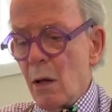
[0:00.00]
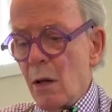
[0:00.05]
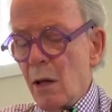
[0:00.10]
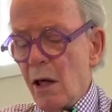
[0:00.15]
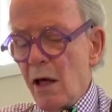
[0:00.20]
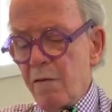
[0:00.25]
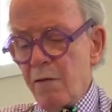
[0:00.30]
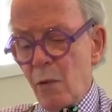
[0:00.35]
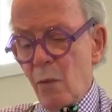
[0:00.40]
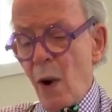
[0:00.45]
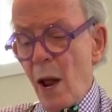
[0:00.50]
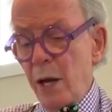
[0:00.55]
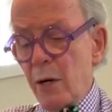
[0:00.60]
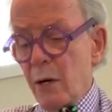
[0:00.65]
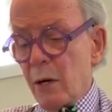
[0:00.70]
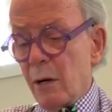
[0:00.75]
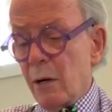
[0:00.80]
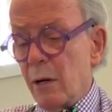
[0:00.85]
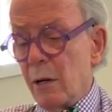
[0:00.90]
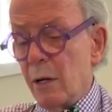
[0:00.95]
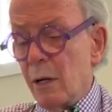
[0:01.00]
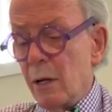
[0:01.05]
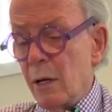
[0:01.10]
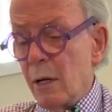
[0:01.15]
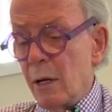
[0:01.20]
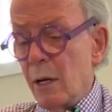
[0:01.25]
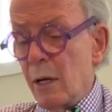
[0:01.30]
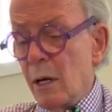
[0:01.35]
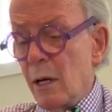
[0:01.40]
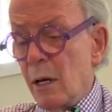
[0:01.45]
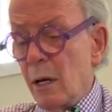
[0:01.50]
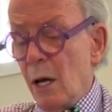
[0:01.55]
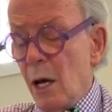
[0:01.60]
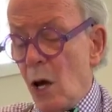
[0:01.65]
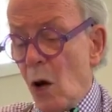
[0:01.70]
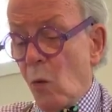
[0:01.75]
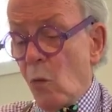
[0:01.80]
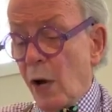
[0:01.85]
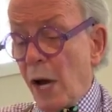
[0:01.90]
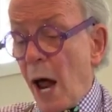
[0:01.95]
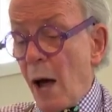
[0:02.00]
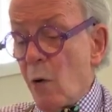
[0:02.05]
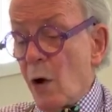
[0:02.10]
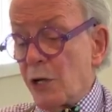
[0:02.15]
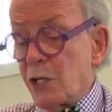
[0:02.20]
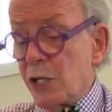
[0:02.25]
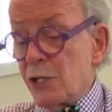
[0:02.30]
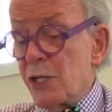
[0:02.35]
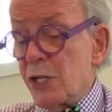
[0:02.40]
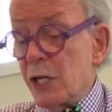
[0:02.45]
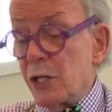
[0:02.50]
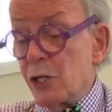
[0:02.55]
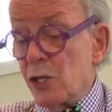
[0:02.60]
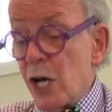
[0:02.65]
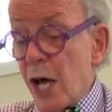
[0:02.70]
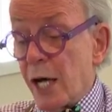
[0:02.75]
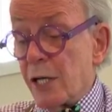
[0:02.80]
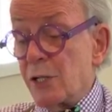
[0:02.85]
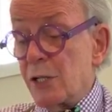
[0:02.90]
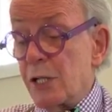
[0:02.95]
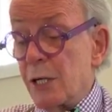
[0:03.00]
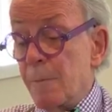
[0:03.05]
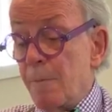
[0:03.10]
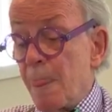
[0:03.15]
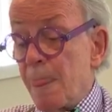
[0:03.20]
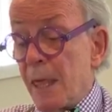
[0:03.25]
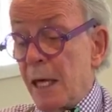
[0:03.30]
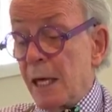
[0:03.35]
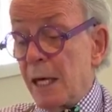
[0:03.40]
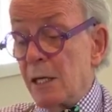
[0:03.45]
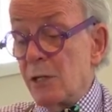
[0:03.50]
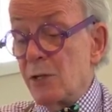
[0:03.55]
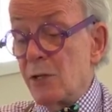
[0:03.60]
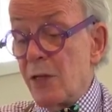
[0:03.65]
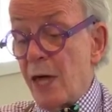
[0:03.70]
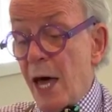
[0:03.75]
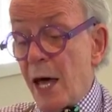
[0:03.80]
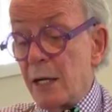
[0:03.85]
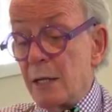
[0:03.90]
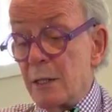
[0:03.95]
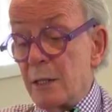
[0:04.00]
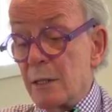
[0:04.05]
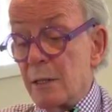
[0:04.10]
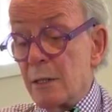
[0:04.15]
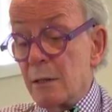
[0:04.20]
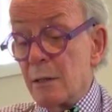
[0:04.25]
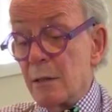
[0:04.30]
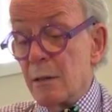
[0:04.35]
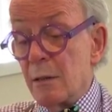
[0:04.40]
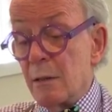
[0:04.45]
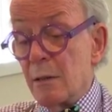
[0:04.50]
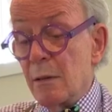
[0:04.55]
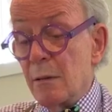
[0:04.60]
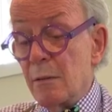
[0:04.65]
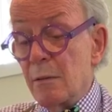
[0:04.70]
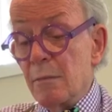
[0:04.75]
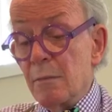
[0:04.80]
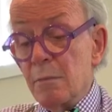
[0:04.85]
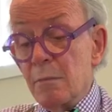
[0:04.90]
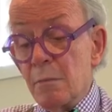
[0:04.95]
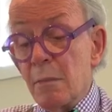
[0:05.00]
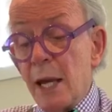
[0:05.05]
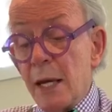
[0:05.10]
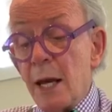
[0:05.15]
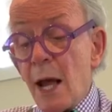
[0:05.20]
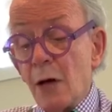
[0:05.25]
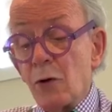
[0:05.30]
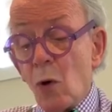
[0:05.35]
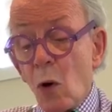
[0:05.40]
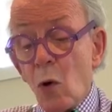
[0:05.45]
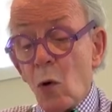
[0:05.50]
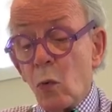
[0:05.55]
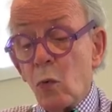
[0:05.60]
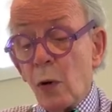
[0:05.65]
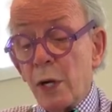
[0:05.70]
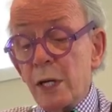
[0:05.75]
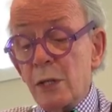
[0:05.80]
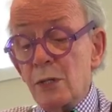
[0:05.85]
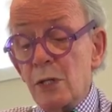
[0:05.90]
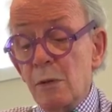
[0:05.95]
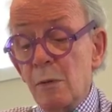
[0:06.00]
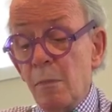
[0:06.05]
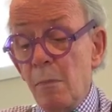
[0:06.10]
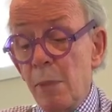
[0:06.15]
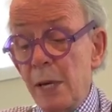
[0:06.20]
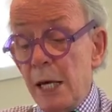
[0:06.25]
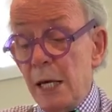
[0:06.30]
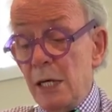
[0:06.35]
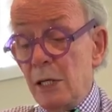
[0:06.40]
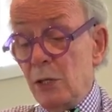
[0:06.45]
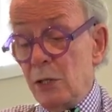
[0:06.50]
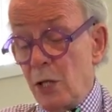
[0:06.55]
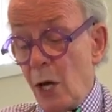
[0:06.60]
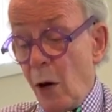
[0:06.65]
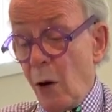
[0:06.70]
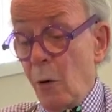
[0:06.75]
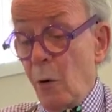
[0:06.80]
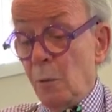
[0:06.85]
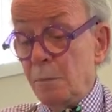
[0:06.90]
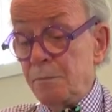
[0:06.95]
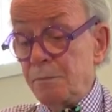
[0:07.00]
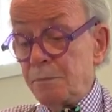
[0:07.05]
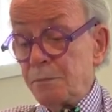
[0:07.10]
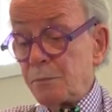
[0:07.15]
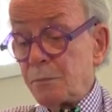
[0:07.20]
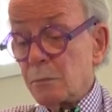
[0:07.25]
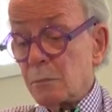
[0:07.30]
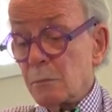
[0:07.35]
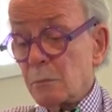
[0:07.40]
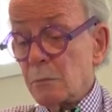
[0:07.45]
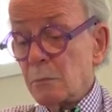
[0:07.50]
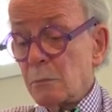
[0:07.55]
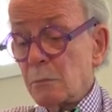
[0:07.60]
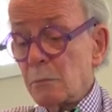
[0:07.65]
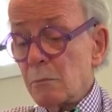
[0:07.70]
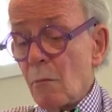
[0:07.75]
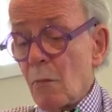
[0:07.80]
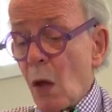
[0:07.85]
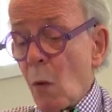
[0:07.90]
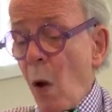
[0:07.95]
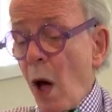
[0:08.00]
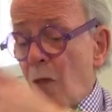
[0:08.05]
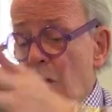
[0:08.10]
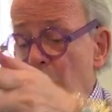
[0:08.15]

of the writer. What I want to suggest is that may not always be so. While the